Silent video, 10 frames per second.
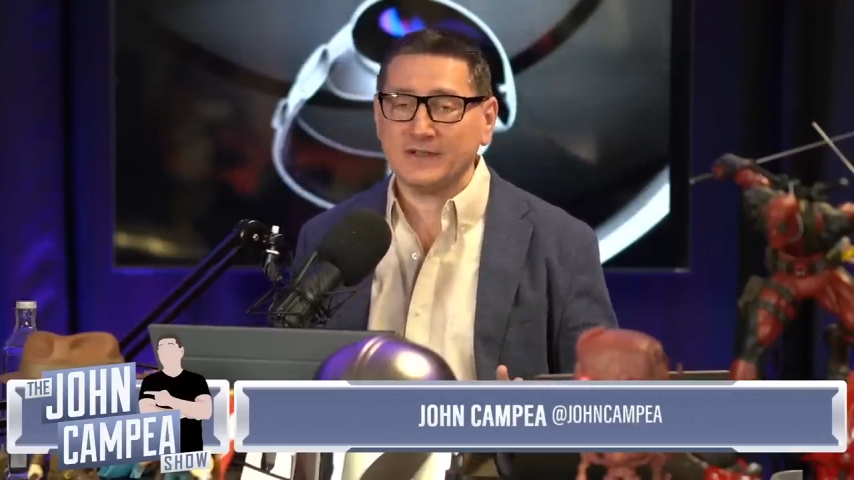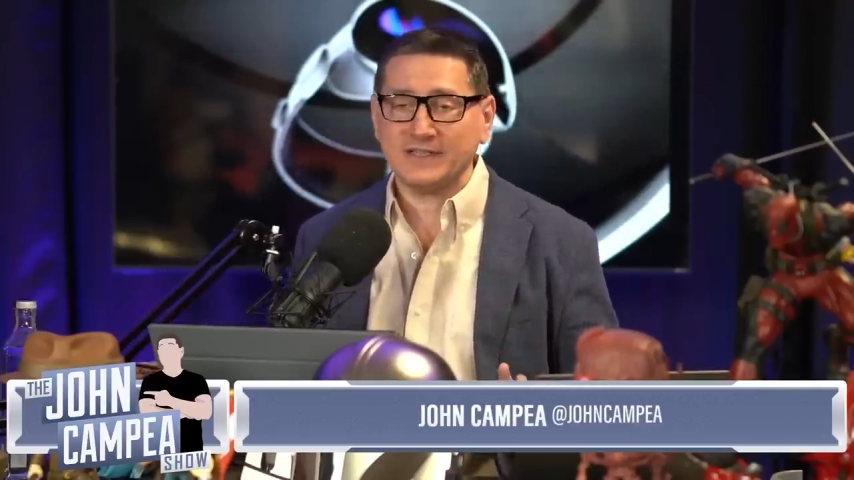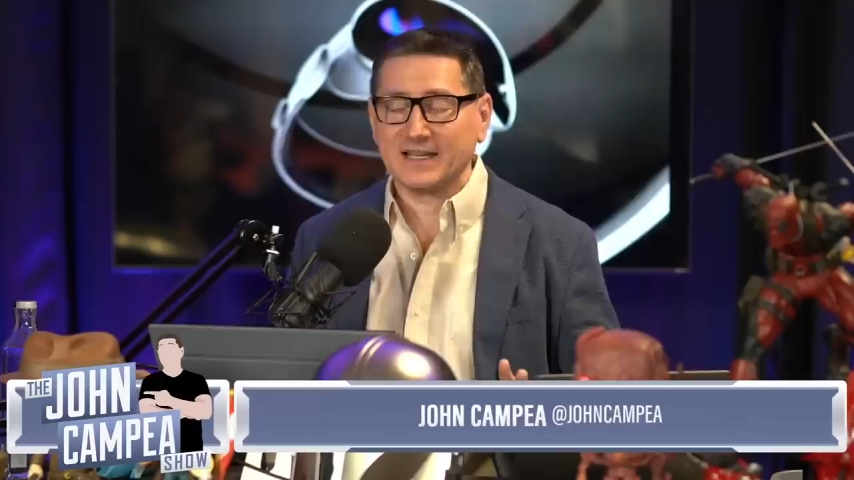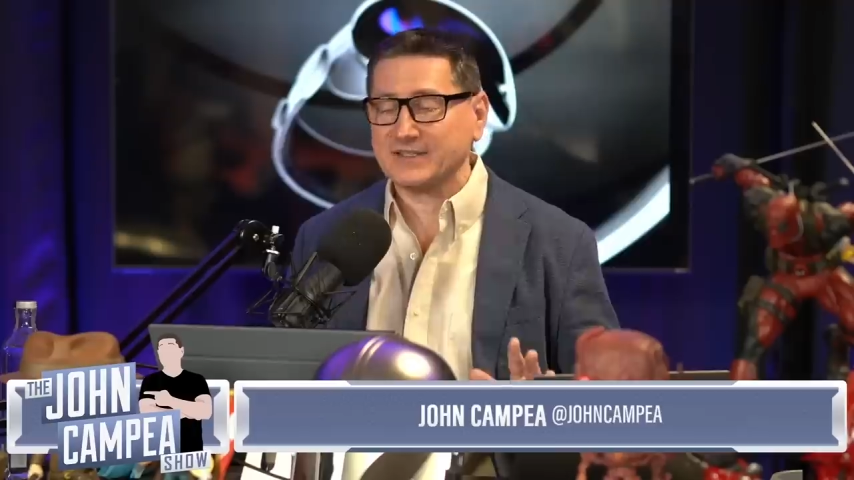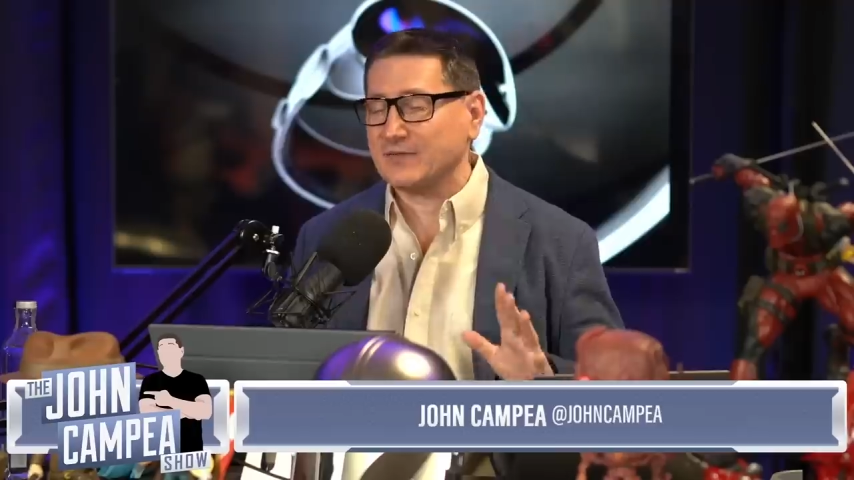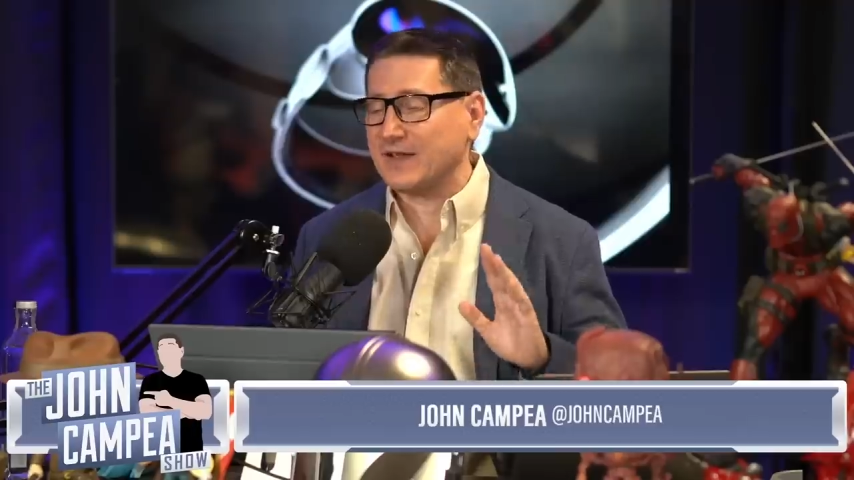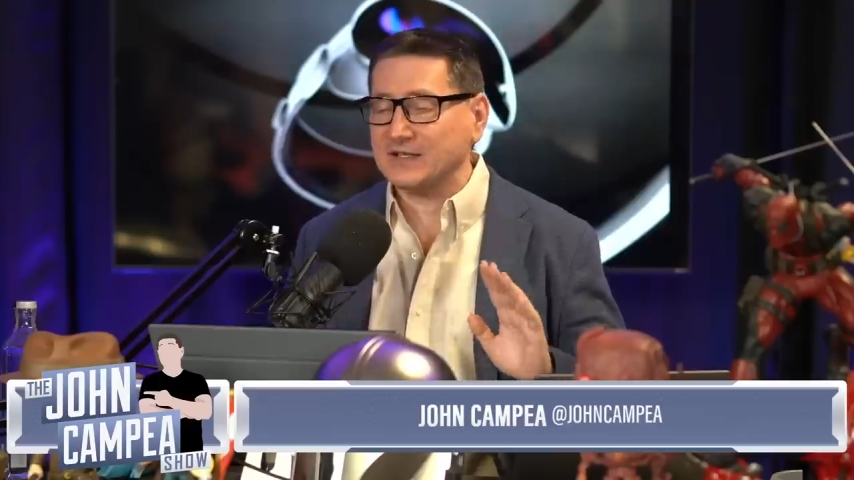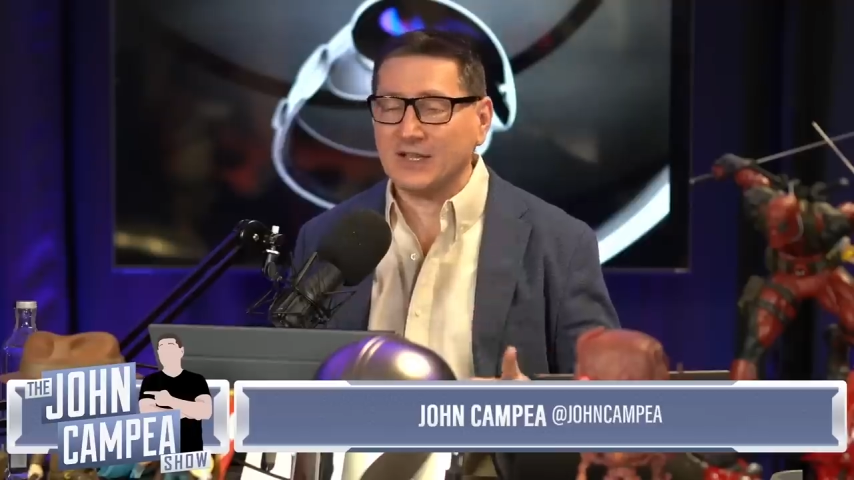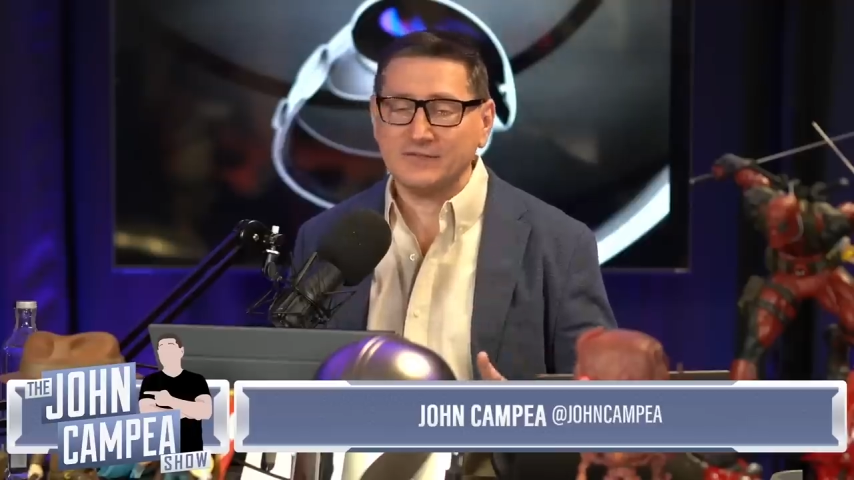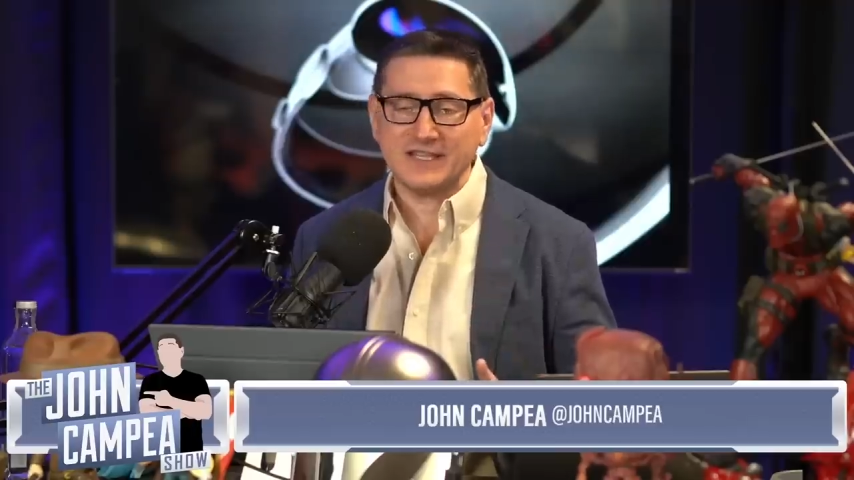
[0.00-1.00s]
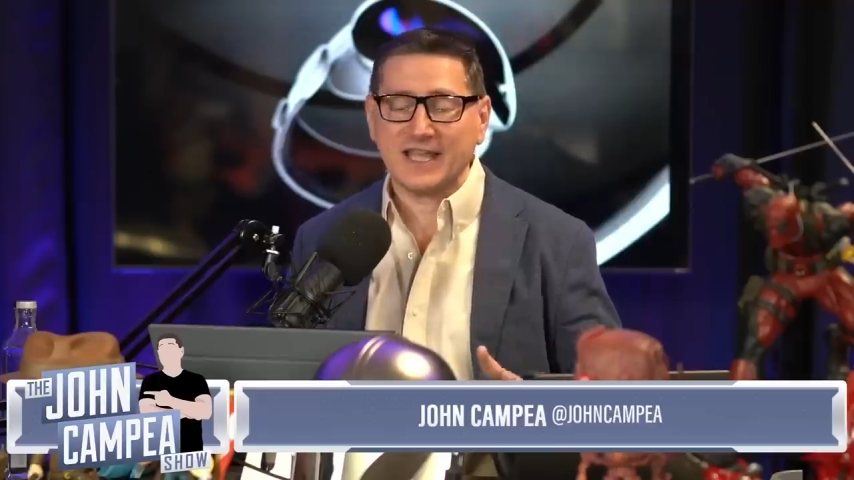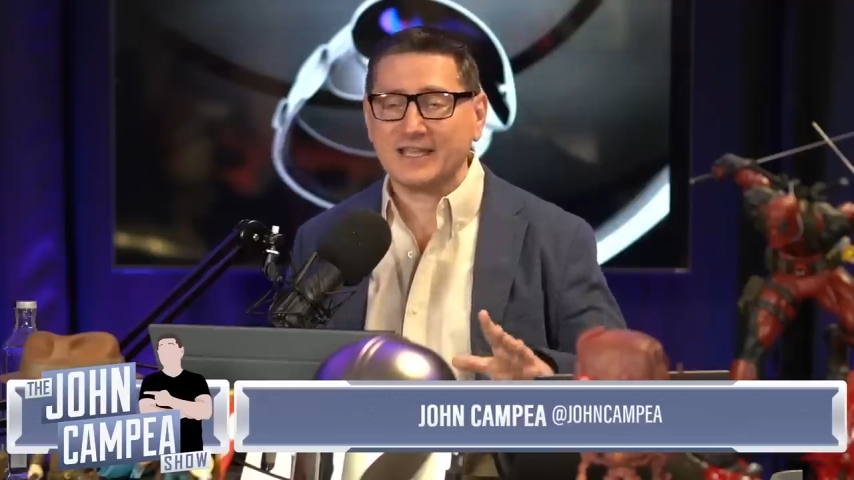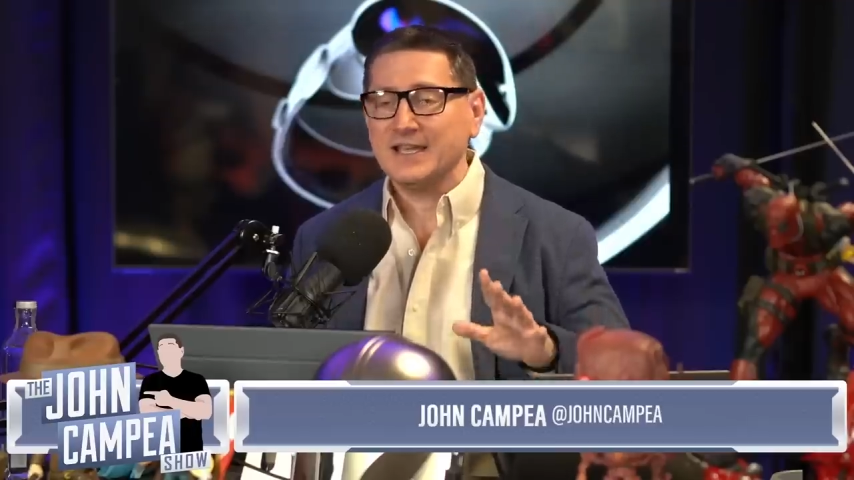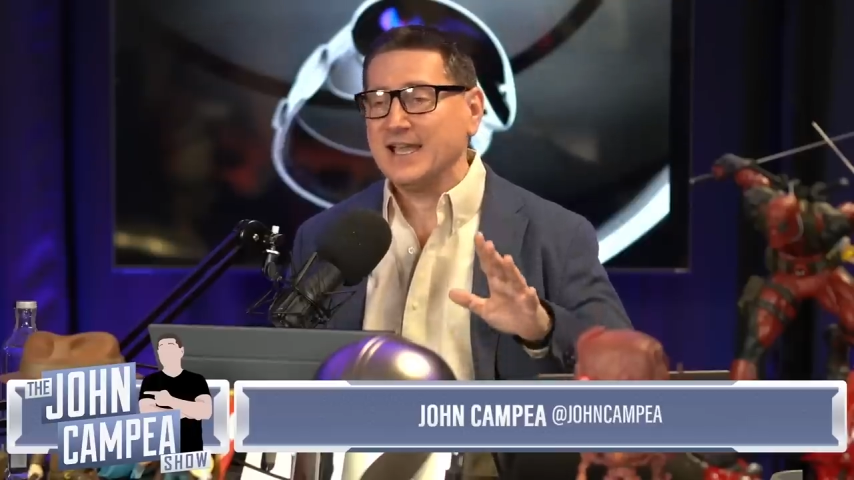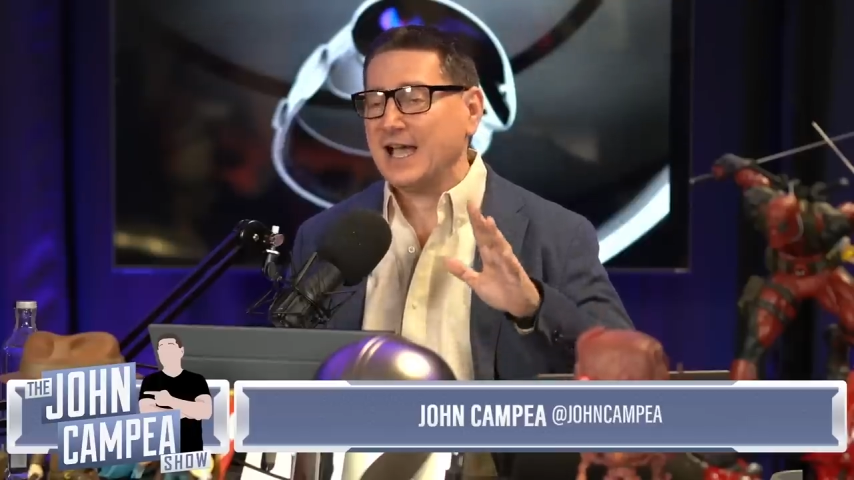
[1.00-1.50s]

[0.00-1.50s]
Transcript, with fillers: the tech stuff. I love tech.